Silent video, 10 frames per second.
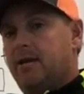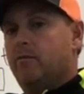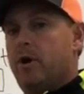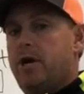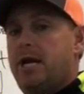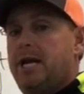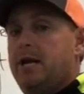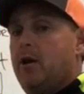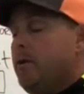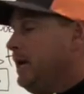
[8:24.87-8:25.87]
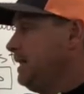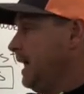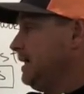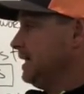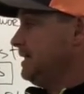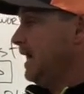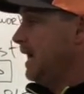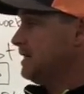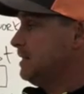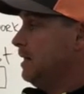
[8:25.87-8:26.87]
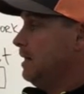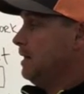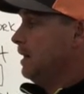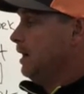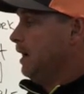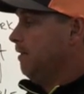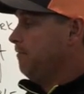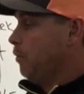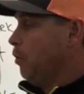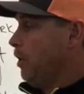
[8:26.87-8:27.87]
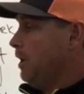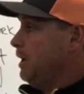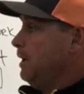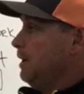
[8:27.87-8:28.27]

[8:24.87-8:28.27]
of where you need to go in and take the test for